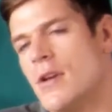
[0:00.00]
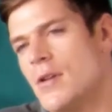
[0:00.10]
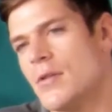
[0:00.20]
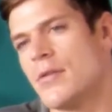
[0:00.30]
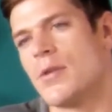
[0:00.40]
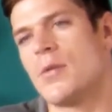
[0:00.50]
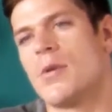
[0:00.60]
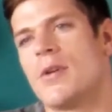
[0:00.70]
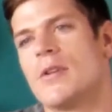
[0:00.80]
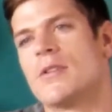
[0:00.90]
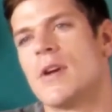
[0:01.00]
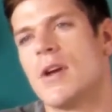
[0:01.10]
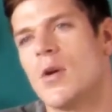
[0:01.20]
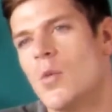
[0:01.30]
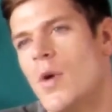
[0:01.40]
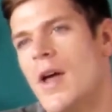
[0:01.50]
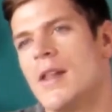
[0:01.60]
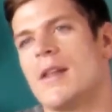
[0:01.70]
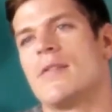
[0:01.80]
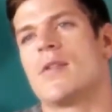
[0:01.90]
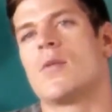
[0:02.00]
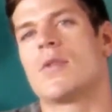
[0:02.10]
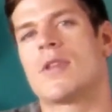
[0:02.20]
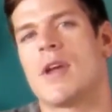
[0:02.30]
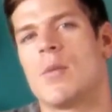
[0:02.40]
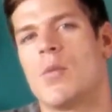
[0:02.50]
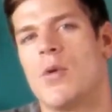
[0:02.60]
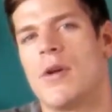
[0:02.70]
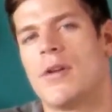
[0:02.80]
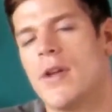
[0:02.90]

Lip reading: all over the world while living with type 1.